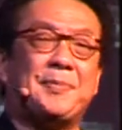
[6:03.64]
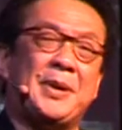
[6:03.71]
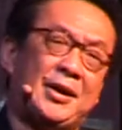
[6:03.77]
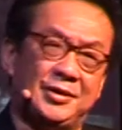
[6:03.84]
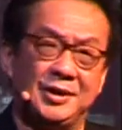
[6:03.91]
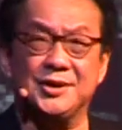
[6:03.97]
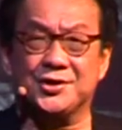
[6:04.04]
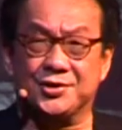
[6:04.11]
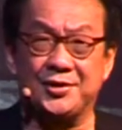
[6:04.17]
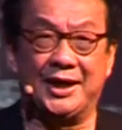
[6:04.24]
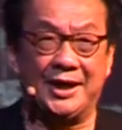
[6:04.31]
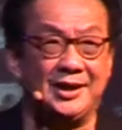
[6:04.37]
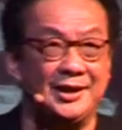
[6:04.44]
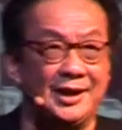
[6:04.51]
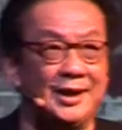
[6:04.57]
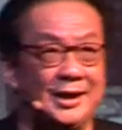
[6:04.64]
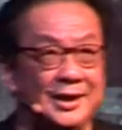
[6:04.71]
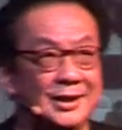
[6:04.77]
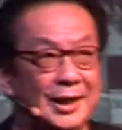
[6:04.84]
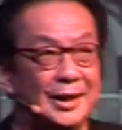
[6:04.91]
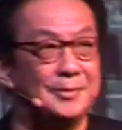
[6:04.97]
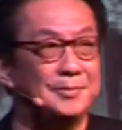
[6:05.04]
it's a parallel trade
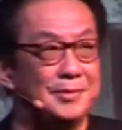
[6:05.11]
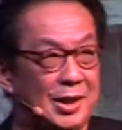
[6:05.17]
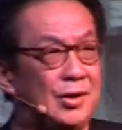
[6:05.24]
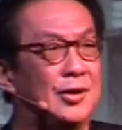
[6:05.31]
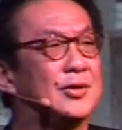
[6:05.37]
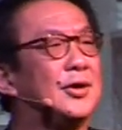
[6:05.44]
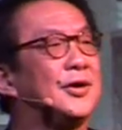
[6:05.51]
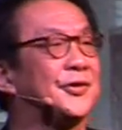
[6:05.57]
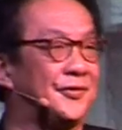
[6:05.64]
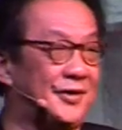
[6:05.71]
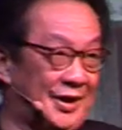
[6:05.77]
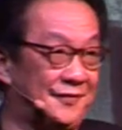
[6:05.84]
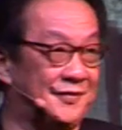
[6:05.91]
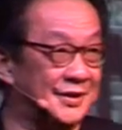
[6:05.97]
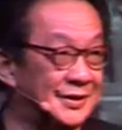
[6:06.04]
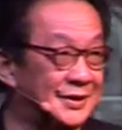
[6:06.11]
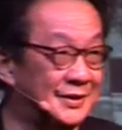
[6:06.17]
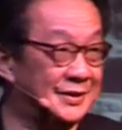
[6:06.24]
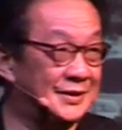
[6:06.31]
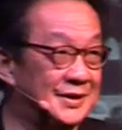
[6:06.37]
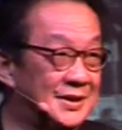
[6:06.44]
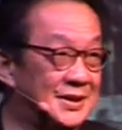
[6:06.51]
at that time, but Hong Kong thrived.
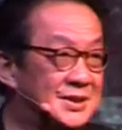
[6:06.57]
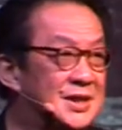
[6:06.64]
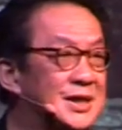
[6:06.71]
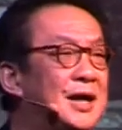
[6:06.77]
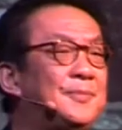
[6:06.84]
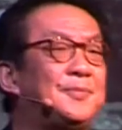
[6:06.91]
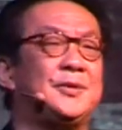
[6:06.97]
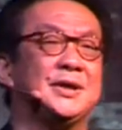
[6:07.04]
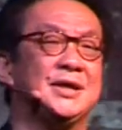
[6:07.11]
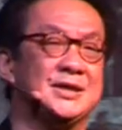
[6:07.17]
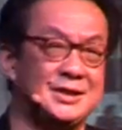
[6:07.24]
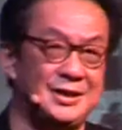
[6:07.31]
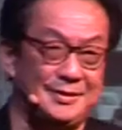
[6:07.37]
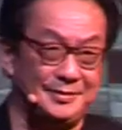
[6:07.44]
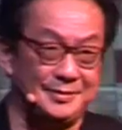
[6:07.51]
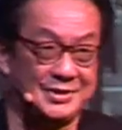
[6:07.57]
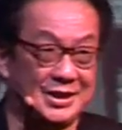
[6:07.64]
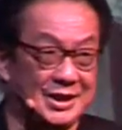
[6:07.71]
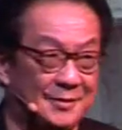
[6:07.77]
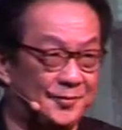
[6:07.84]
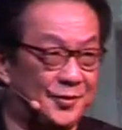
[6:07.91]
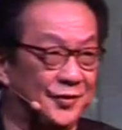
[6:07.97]
Singapore, the same.
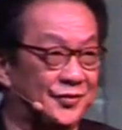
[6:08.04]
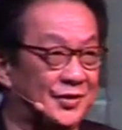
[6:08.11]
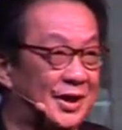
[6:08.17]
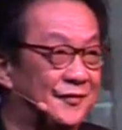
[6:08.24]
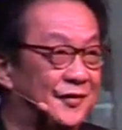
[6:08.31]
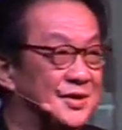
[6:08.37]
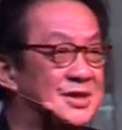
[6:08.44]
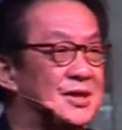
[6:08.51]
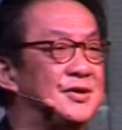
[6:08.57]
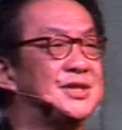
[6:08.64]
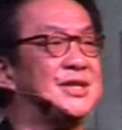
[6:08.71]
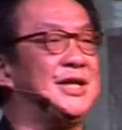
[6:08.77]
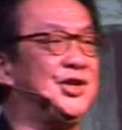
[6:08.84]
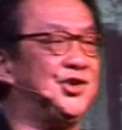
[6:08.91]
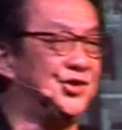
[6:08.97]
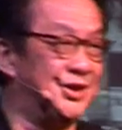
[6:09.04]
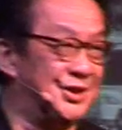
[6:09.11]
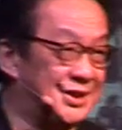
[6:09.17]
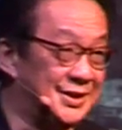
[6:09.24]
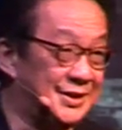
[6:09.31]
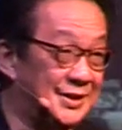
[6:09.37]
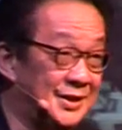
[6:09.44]
Singapore thrived on Southeast
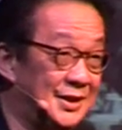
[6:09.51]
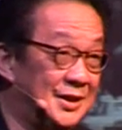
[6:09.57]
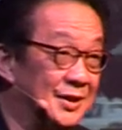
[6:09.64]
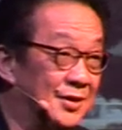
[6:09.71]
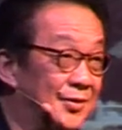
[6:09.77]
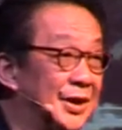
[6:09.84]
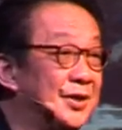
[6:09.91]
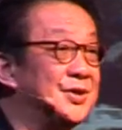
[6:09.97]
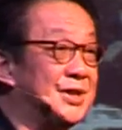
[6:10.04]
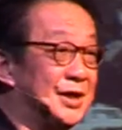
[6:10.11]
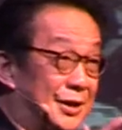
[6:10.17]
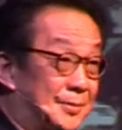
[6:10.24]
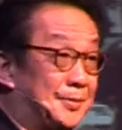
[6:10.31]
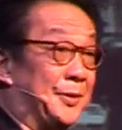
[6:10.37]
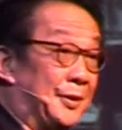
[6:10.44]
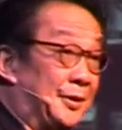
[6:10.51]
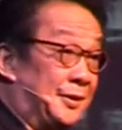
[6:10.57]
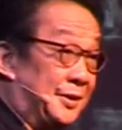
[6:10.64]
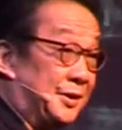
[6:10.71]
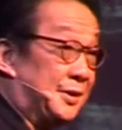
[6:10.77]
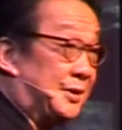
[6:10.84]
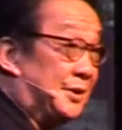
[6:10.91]
Asians going to
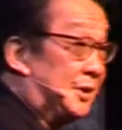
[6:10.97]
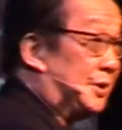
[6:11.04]
Singapore,